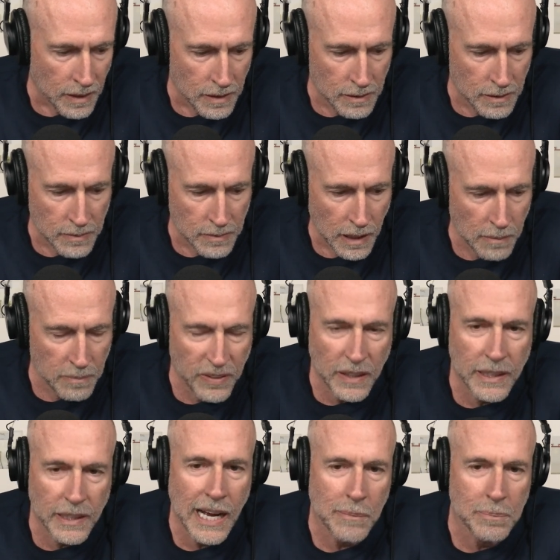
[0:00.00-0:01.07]

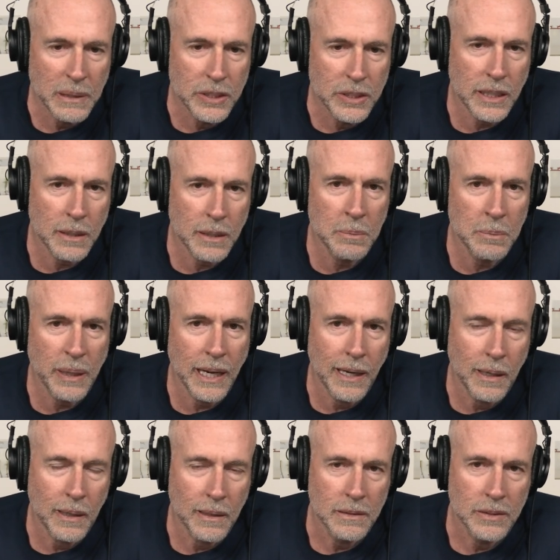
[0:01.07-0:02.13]
very happy. Chairman Powell,